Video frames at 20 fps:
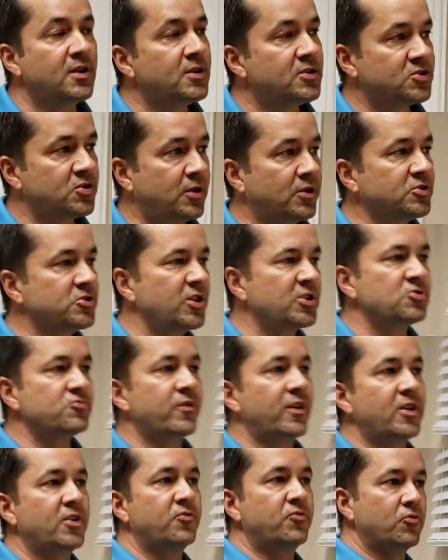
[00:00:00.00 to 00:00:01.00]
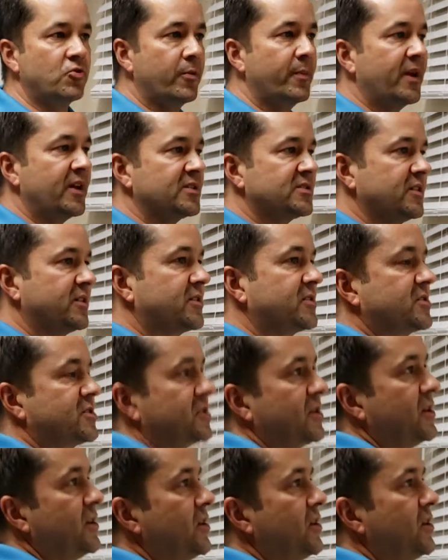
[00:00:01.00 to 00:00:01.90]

so I'll just run you through the basics.